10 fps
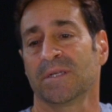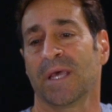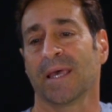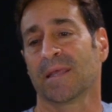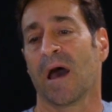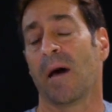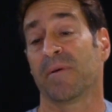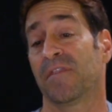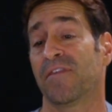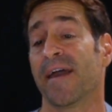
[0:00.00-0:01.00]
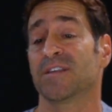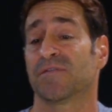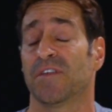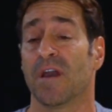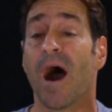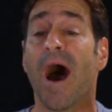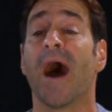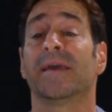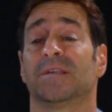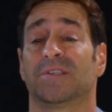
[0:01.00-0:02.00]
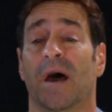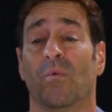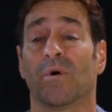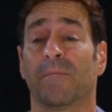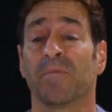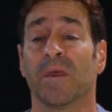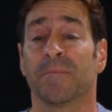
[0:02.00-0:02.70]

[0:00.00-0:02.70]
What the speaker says: tin cup, and thanks for the eyes that will